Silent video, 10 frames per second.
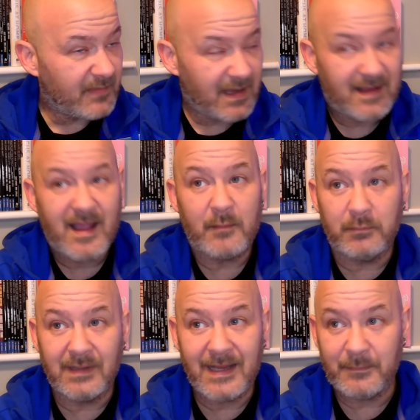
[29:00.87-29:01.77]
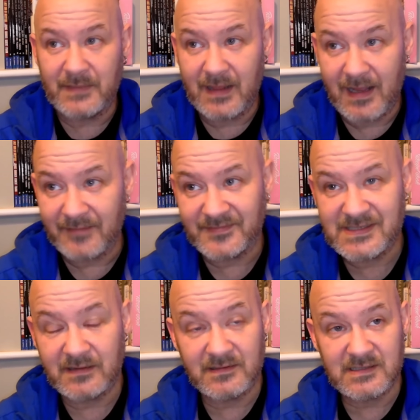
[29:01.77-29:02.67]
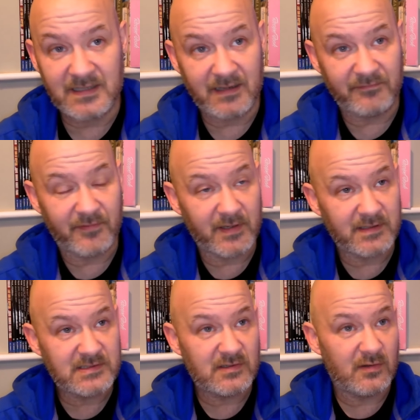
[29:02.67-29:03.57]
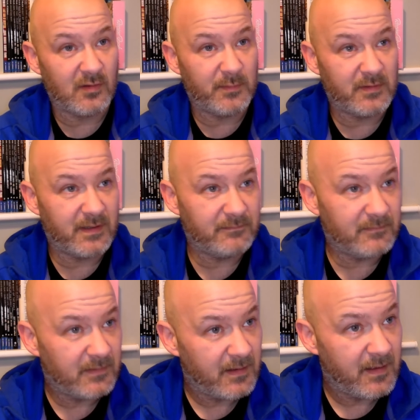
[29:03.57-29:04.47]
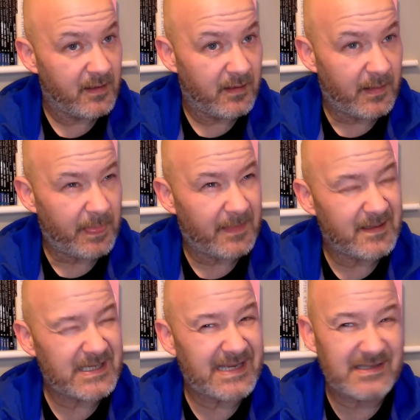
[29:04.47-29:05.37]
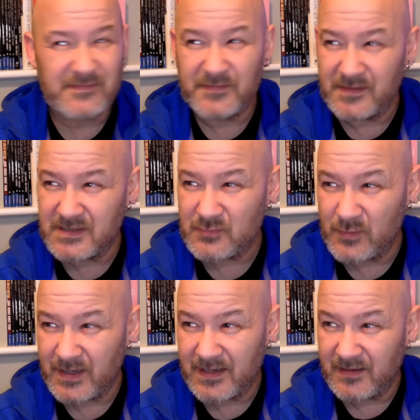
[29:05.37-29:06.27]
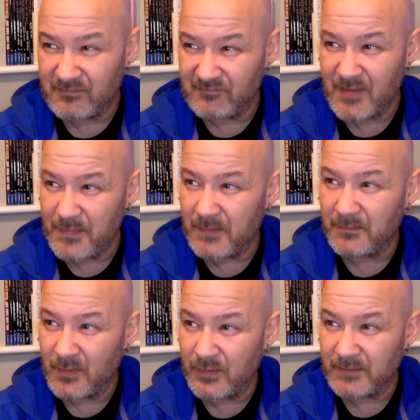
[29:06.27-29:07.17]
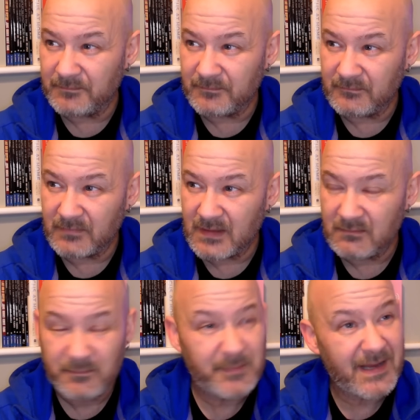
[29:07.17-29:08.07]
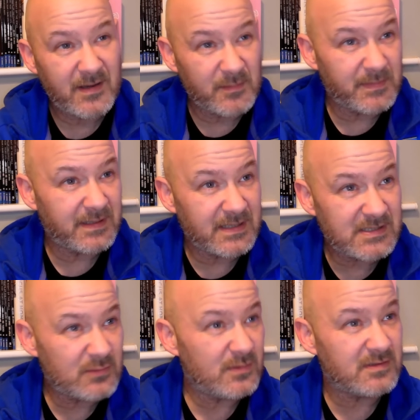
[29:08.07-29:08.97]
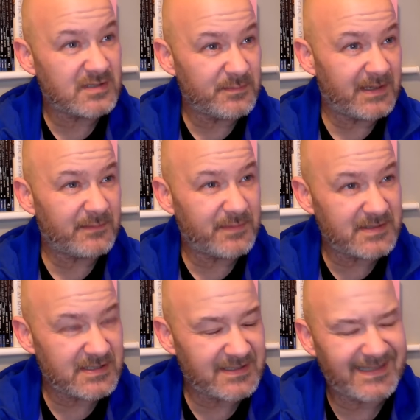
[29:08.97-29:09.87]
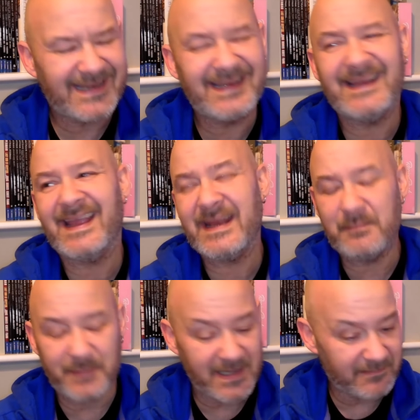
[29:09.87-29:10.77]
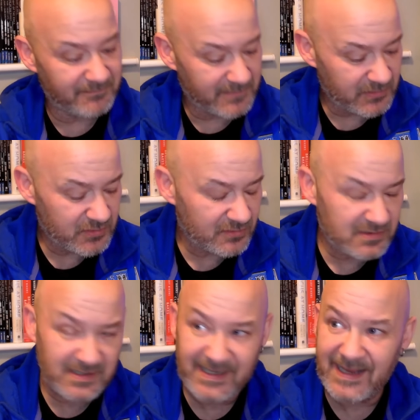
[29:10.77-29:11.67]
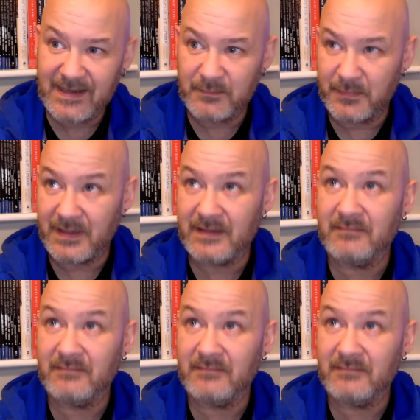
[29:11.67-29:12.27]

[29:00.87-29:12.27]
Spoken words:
I can't blame Clamith Tildesley for it at all, but it's first one I can remember with. And Beckham in this quarterback position. Get in bin. Just get in bin.